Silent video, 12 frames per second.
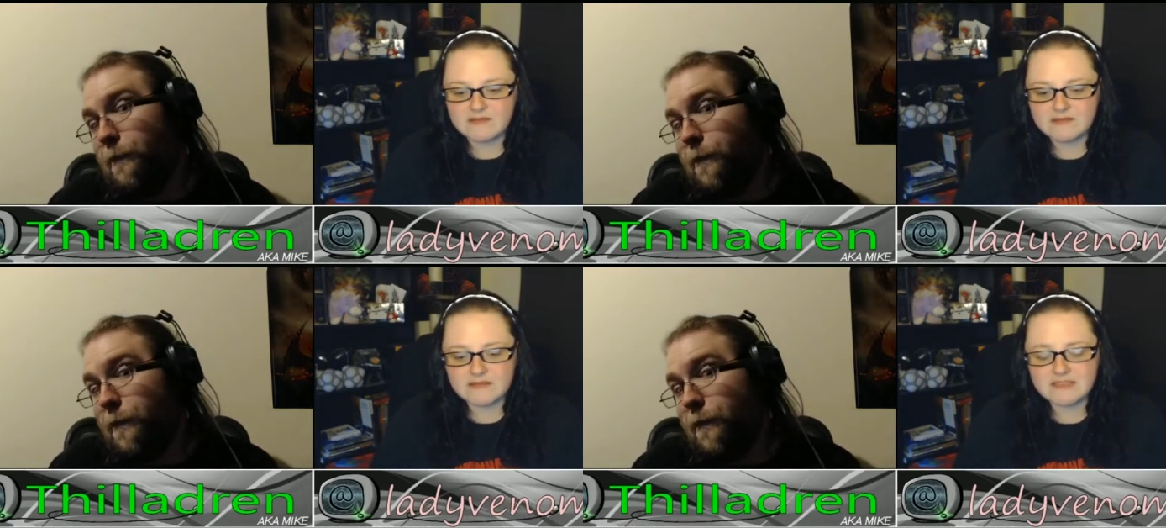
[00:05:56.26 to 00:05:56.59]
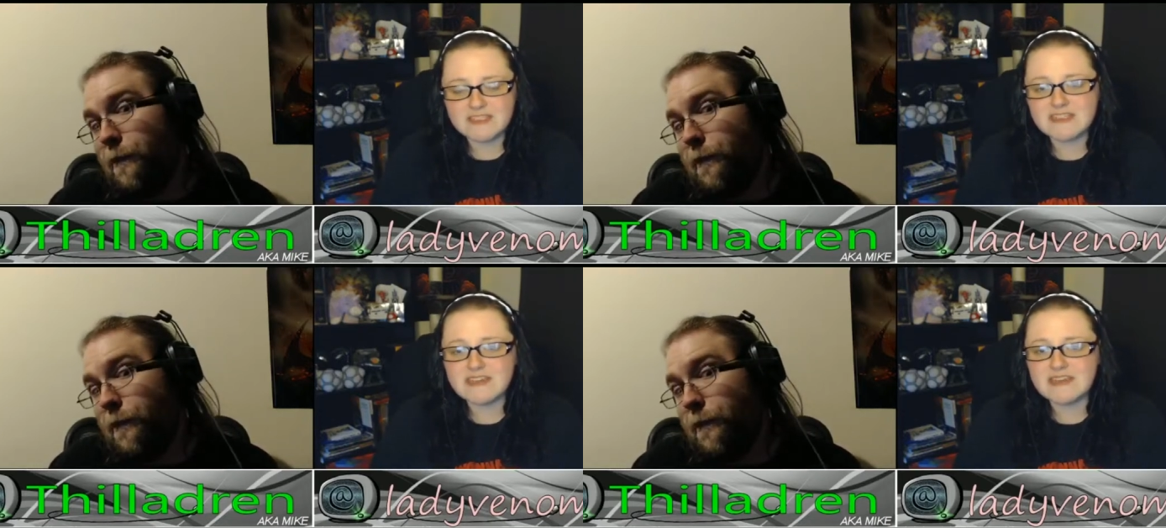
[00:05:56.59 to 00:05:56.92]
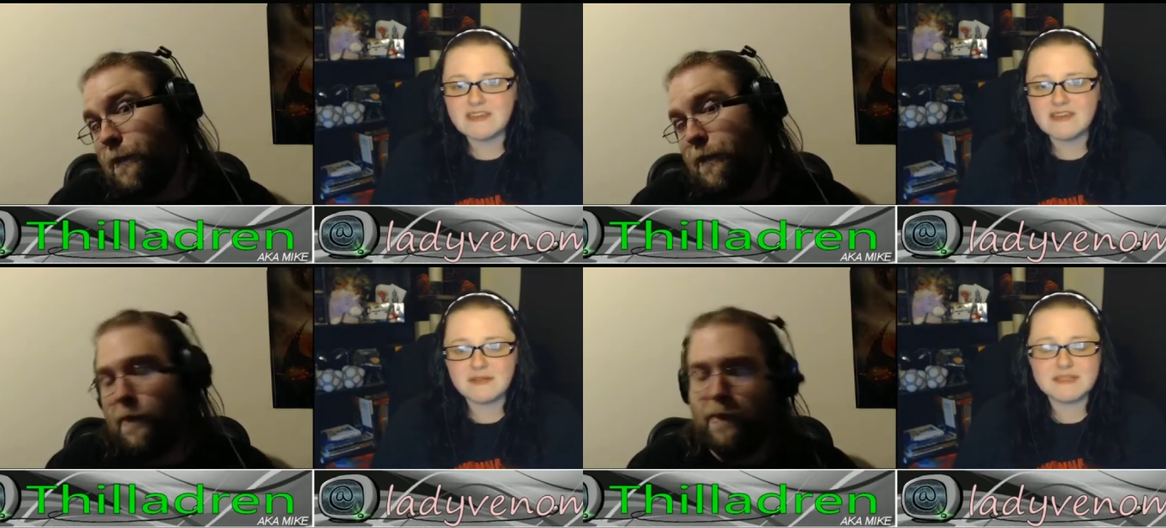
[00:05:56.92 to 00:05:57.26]
Speaker 1: she
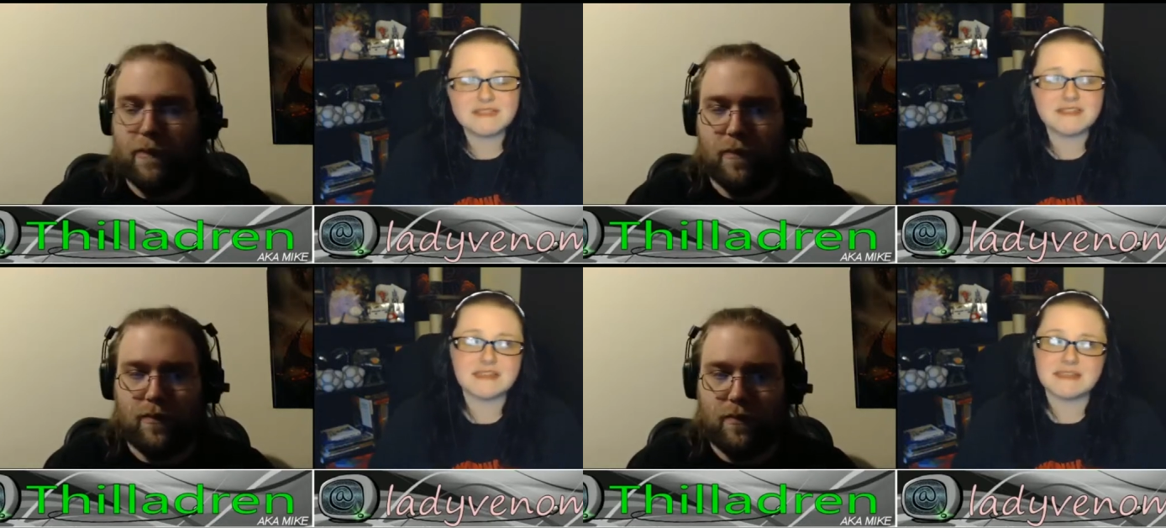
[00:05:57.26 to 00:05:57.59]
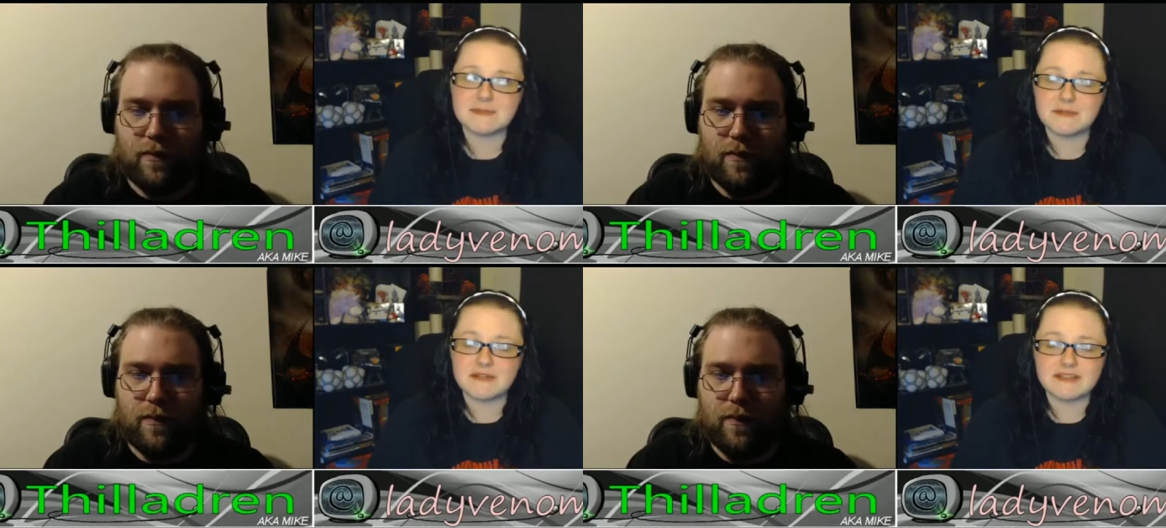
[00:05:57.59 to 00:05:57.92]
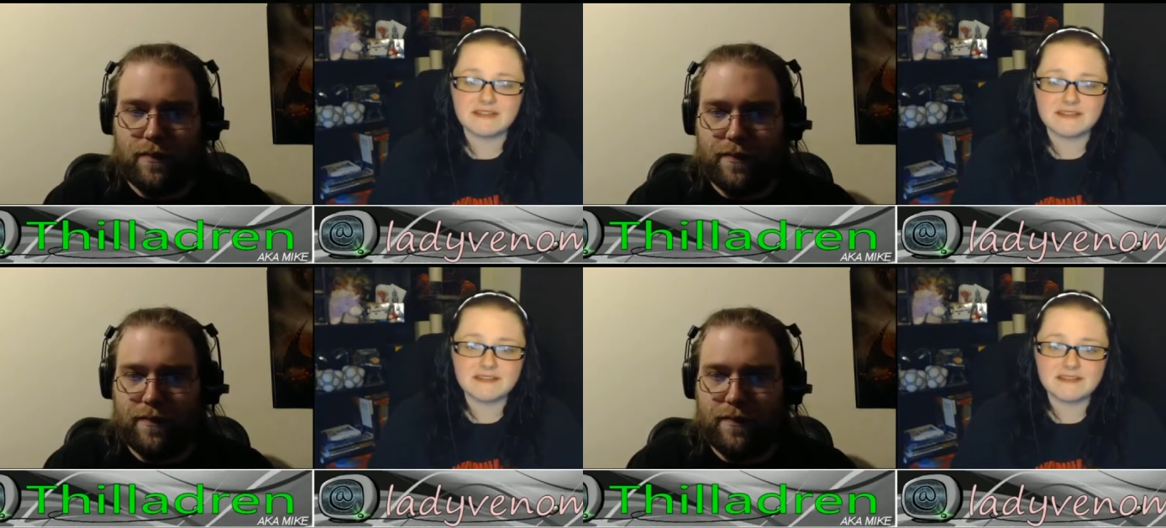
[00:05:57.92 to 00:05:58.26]
was desperate.
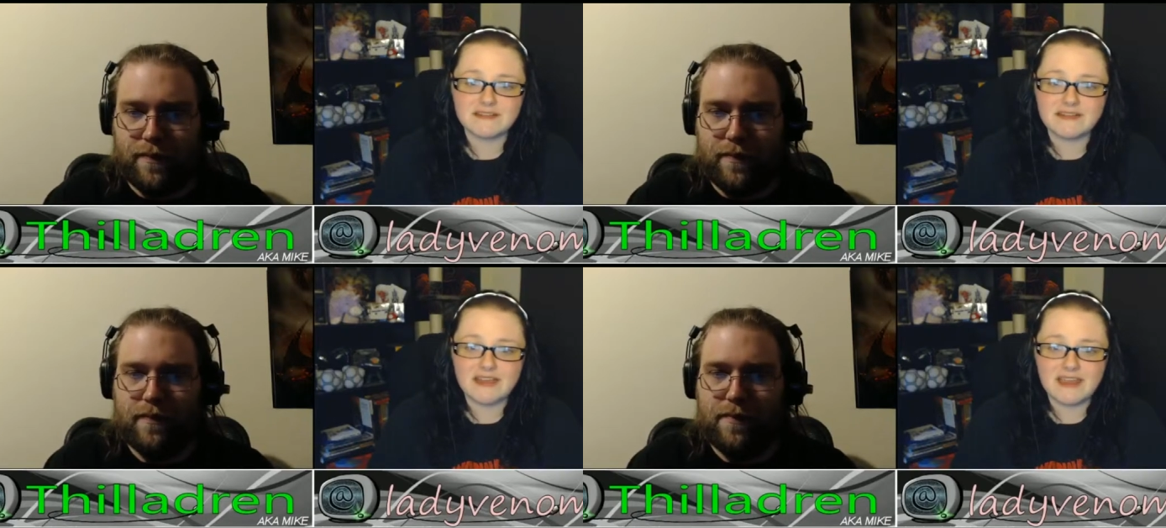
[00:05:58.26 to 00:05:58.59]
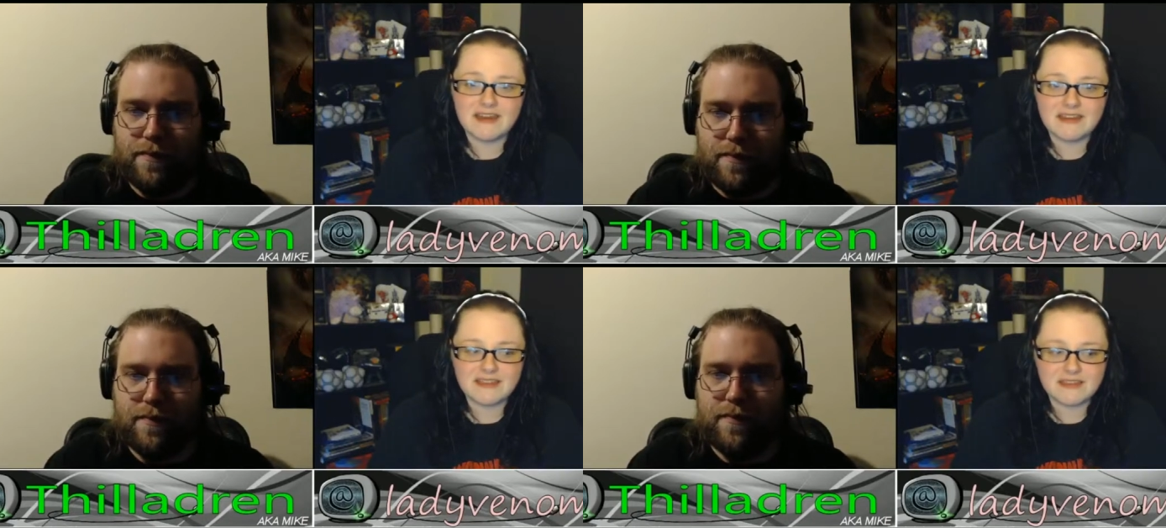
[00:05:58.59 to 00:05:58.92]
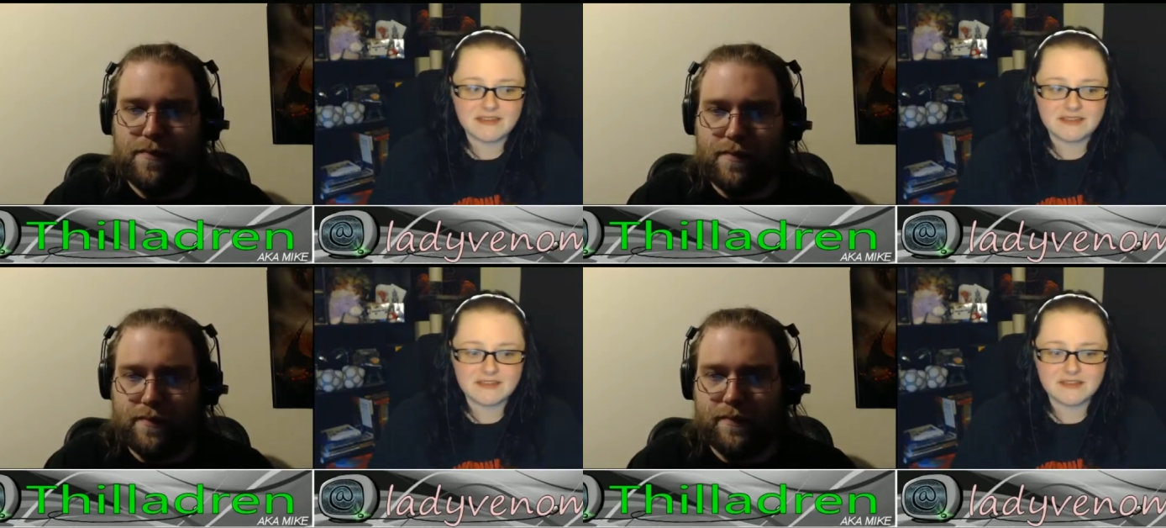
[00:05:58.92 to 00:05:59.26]

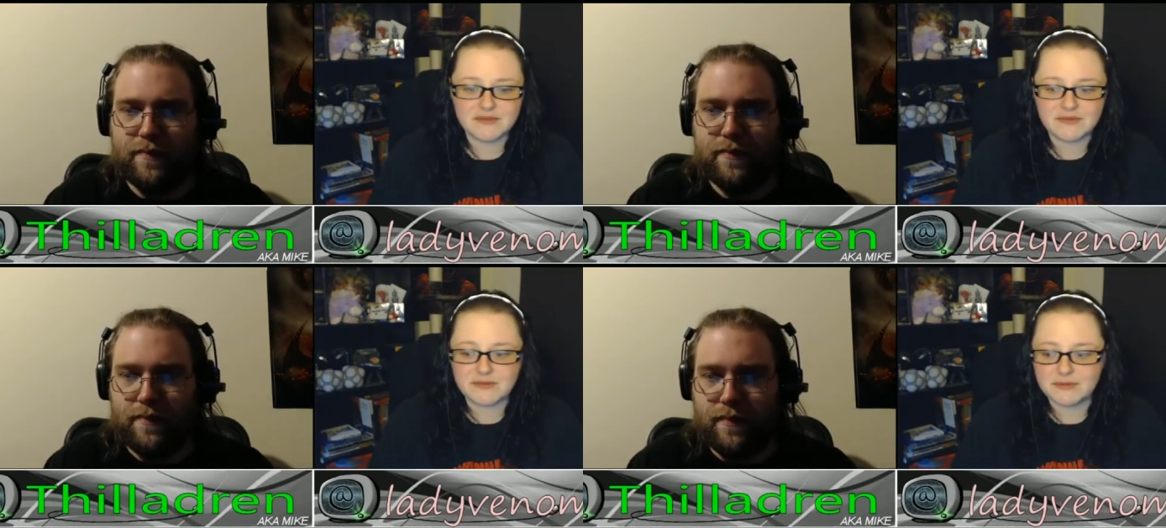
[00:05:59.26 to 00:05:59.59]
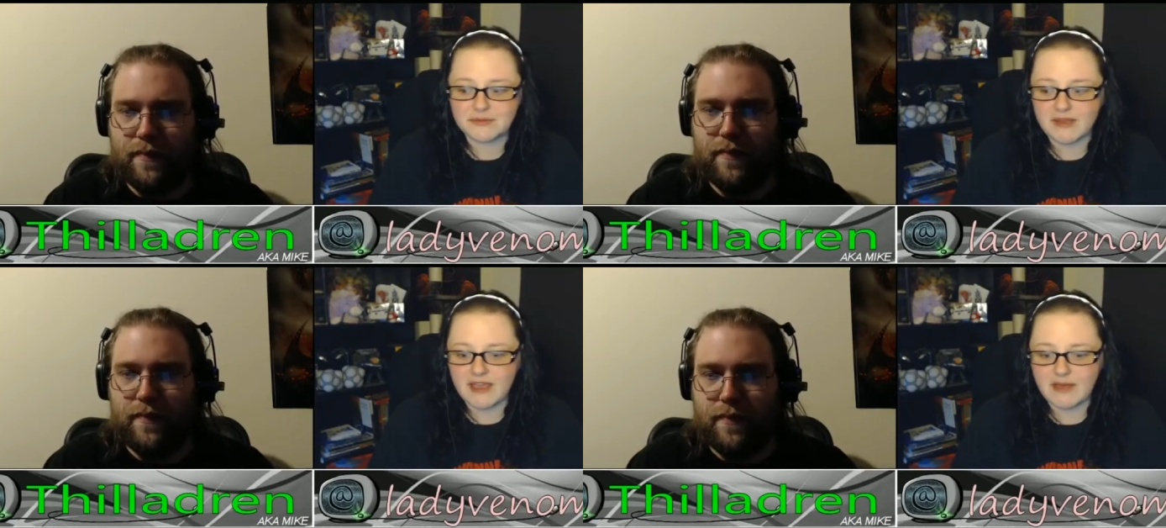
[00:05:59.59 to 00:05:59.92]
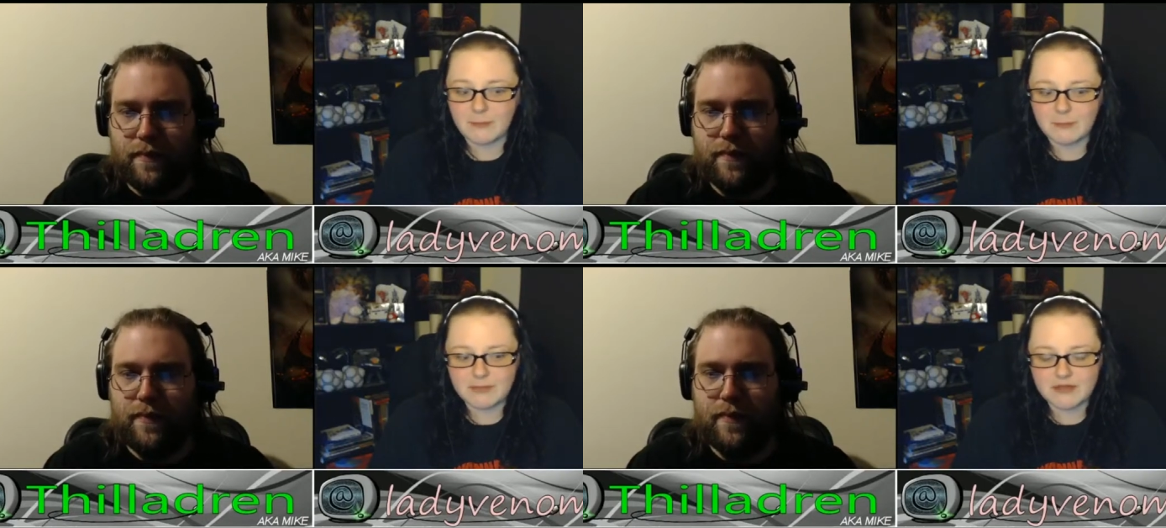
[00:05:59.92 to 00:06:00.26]
Anything to
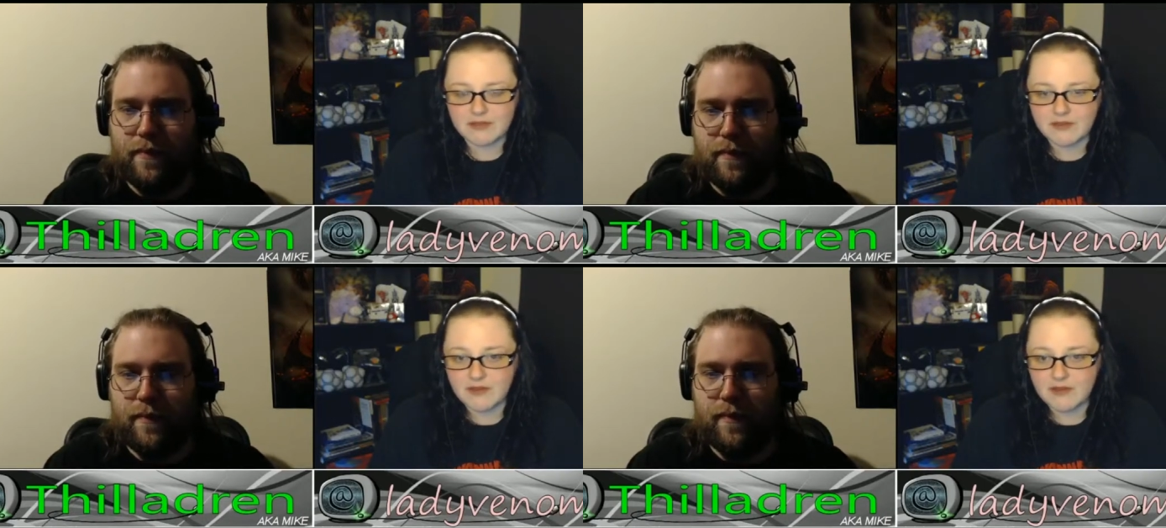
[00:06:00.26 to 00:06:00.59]
help along,